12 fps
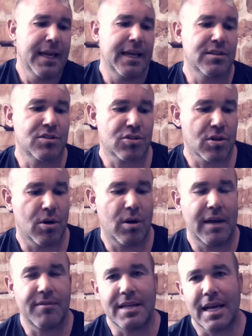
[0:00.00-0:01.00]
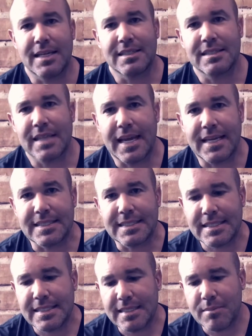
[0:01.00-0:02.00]
And so I have nice A
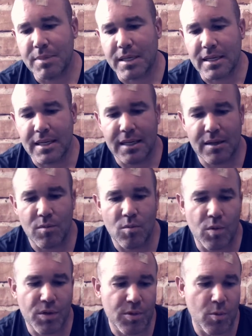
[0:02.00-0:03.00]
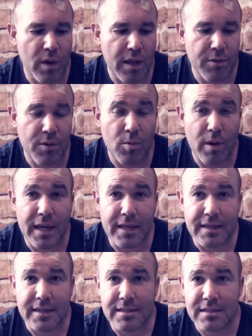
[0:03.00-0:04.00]
C, but with the weather the way
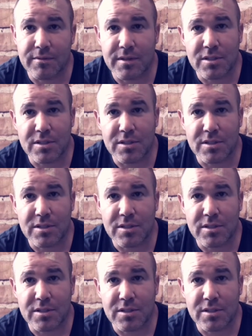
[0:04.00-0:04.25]
it is, if